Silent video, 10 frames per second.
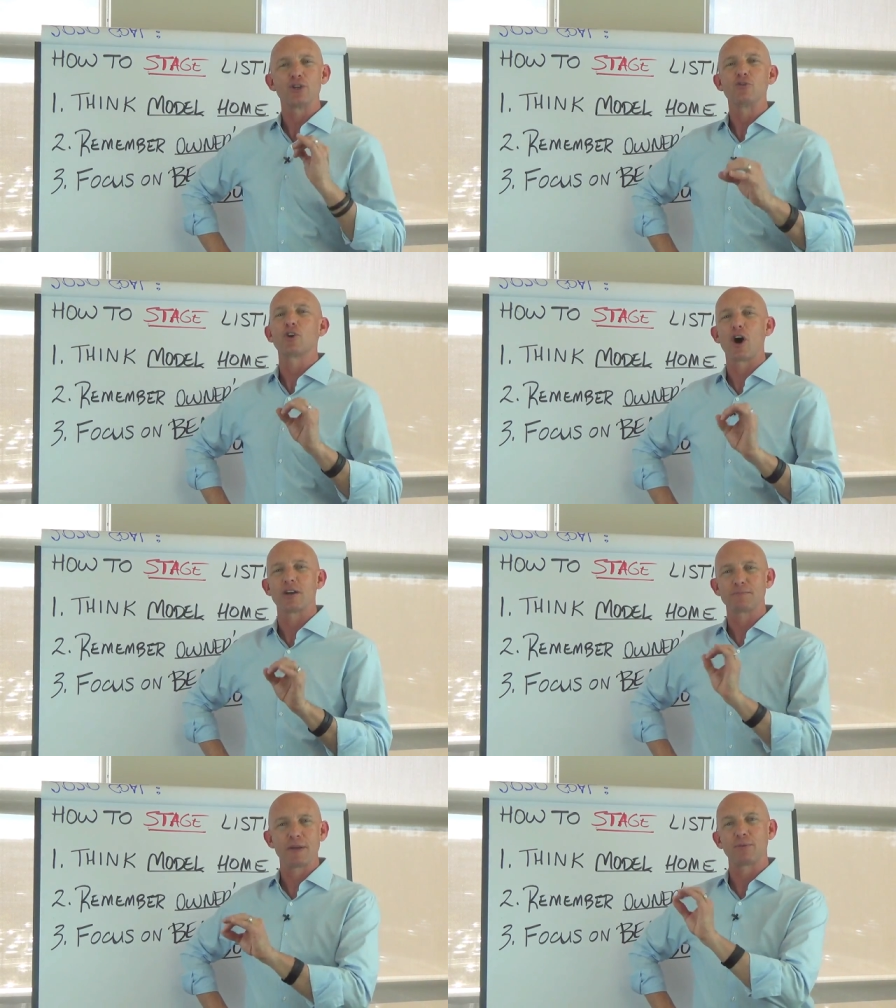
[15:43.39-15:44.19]
You
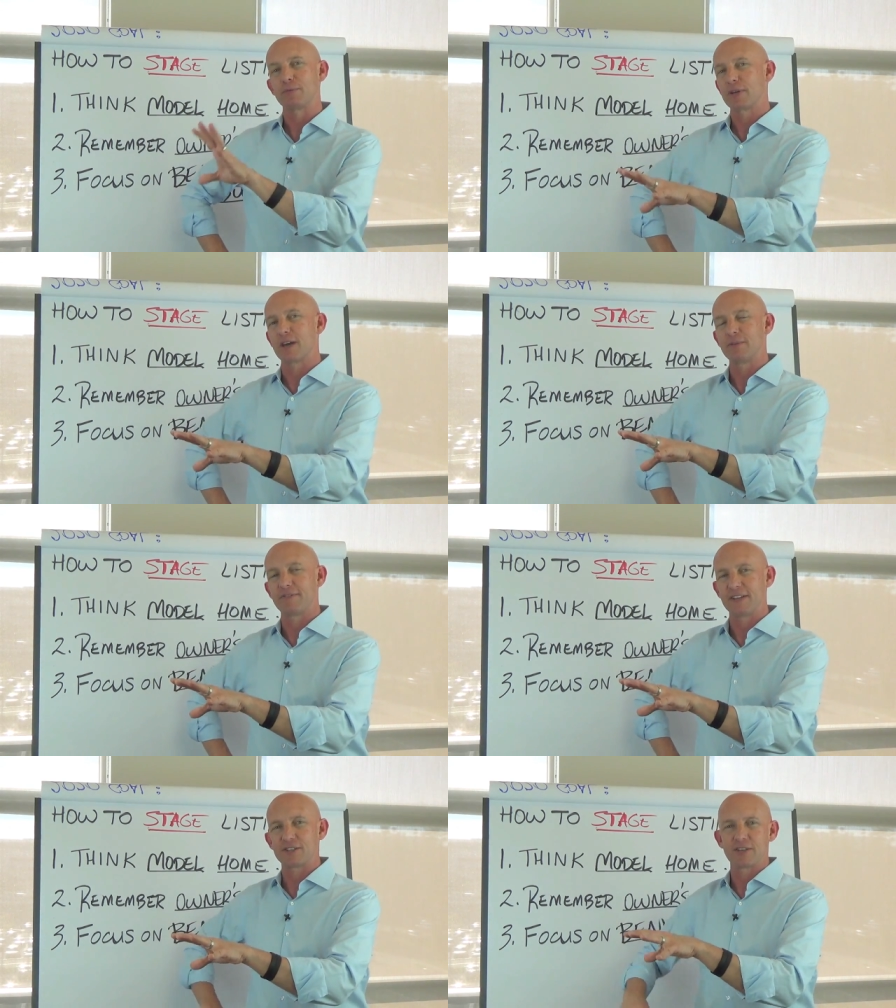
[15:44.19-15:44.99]
cause people to become
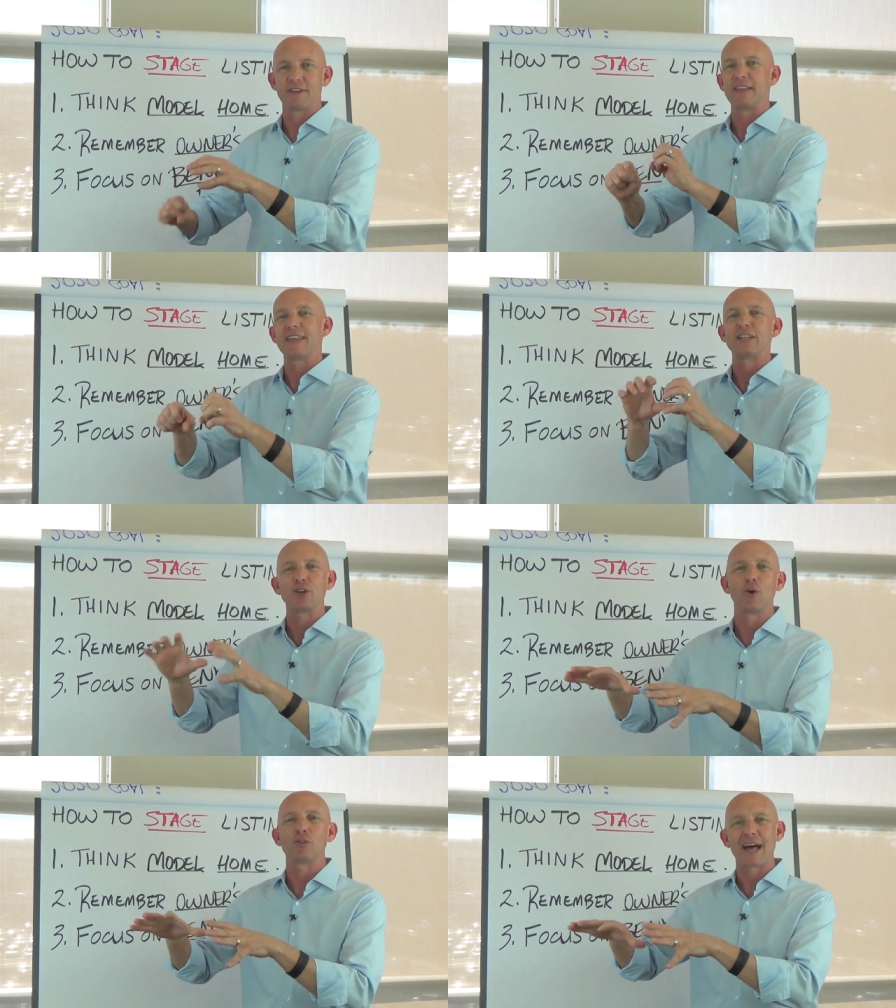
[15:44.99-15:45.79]
defensive and they
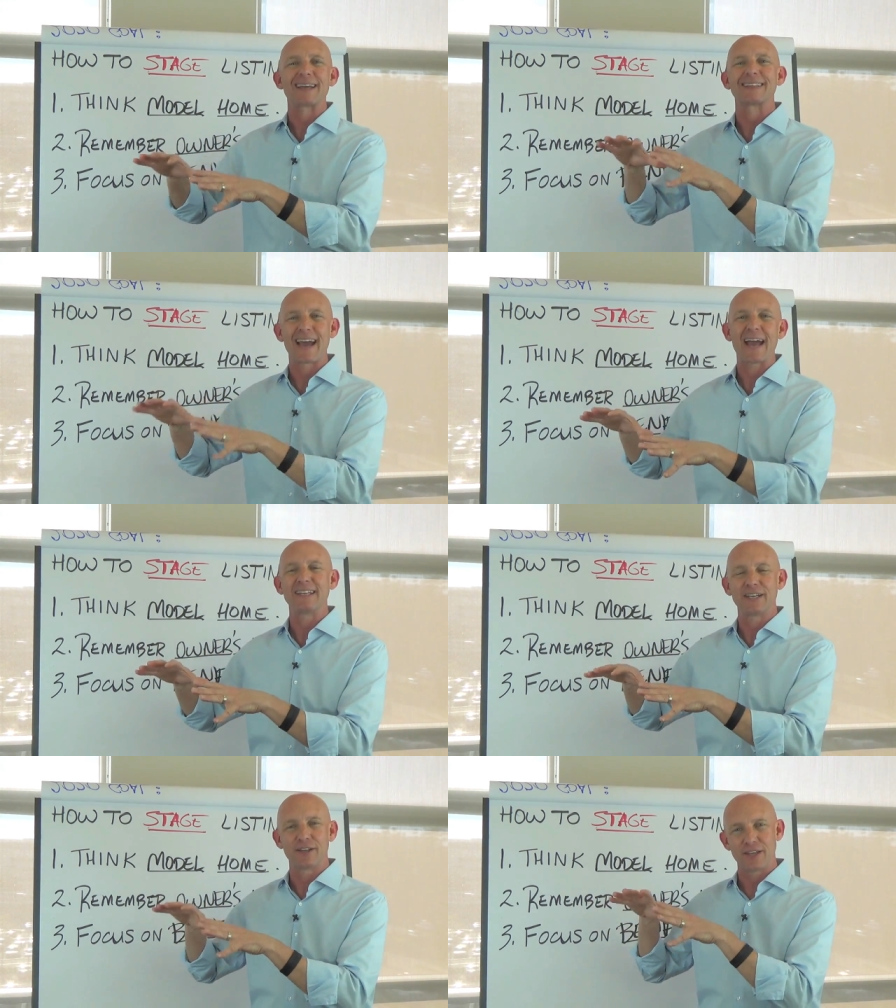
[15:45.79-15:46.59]
don't like the
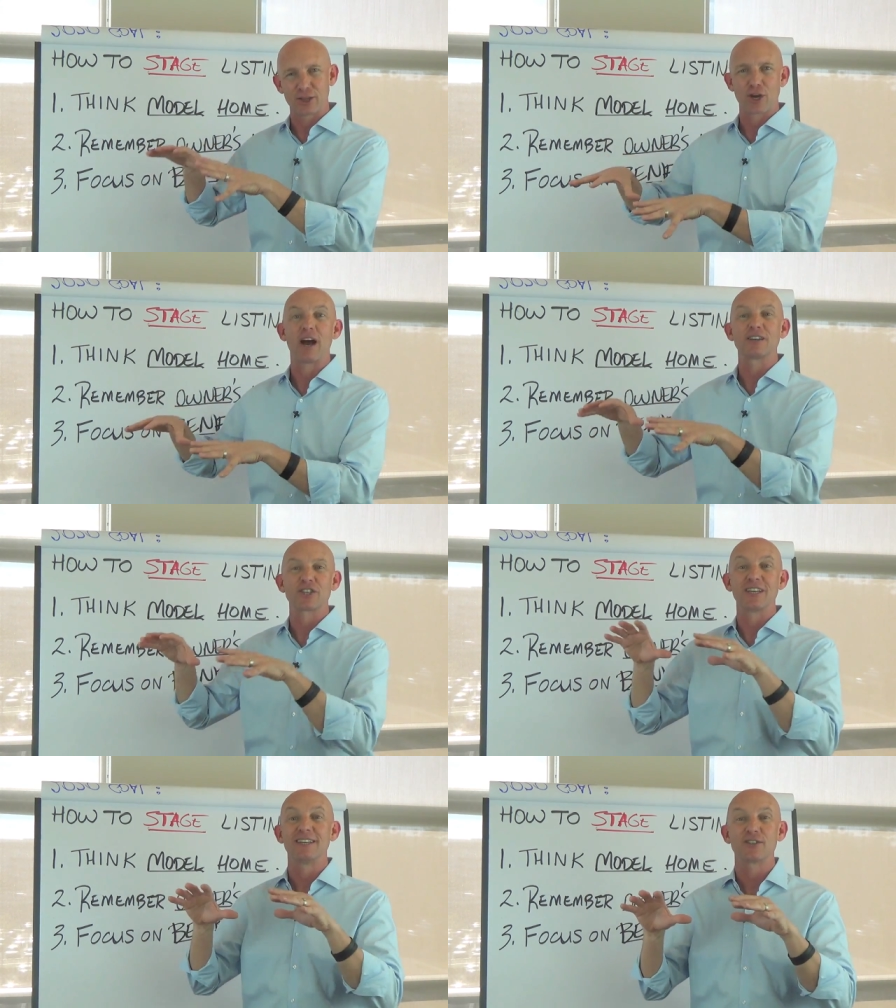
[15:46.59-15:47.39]
idea that their
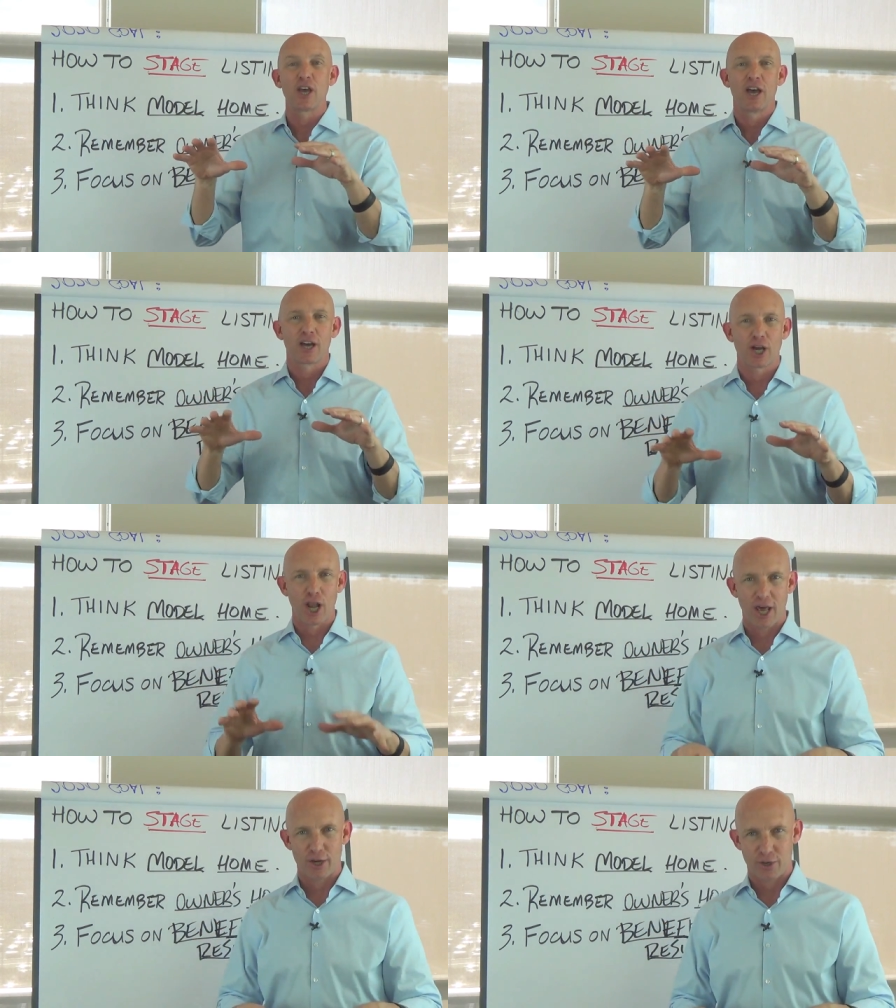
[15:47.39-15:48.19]
house is
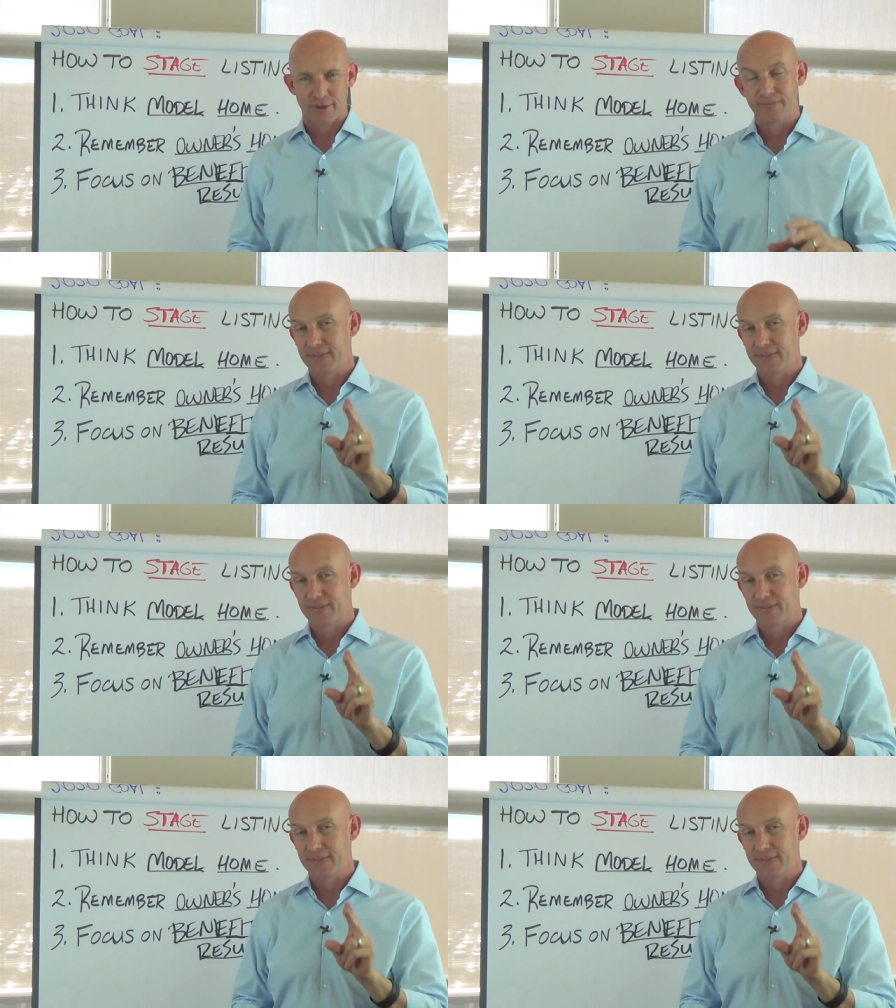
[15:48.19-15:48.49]
cluttered.